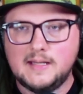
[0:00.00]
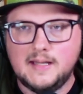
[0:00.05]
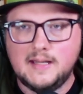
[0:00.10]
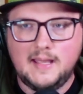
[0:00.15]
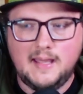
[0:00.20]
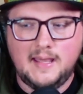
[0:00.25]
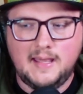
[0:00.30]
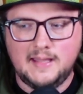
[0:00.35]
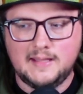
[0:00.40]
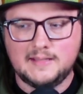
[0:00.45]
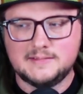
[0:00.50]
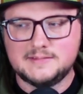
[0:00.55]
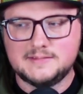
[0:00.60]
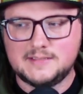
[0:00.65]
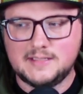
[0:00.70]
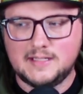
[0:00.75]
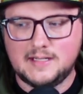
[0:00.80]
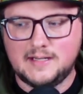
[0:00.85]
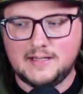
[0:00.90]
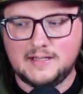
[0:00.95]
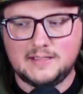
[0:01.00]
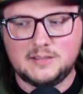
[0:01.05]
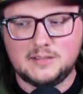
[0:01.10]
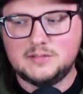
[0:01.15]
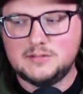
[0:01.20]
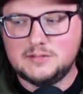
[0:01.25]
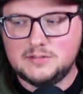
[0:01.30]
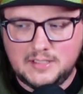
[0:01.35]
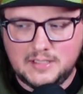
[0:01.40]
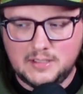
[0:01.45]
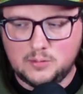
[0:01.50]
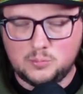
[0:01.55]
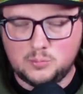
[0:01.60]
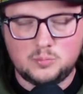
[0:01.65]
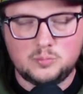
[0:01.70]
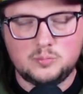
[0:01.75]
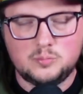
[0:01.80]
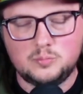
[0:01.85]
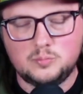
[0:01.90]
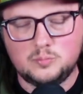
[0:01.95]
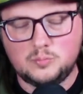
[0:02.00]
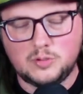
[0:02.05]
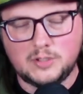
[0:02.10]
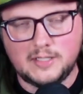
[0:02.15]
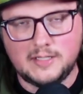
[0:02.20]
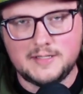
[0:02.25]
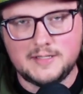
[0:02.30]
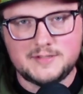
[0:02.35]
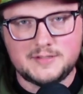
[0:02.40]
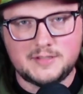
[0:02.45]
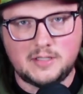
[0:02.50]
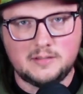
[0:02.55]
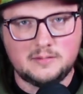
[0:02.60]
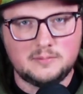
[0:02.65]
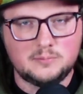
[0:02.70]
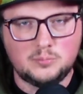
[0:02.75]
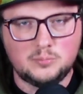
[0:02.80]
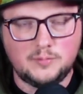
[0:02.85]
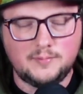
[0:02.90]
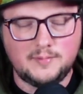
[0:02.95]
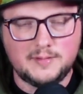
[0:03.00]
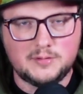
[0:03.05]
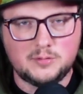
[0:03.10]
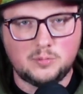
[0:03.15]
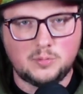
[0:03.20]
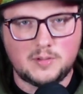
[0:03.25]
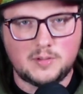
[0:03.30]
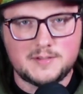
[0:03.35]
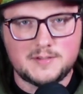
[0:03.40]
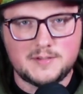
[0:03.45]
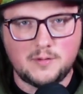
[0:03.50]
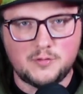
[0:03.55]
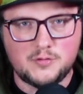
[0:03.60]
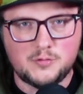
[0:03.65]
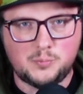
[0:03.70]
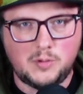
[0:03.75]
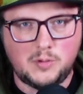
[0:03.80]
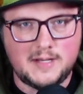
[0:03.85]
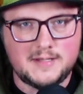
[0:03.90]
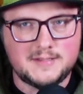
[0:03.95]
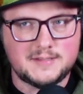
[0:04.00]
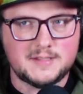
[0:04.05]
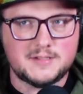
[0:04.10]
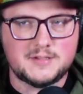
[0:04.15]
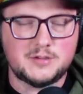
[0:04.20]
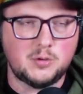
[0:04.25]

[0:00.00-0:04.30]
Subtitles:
And, we're going to start moving towards those prices.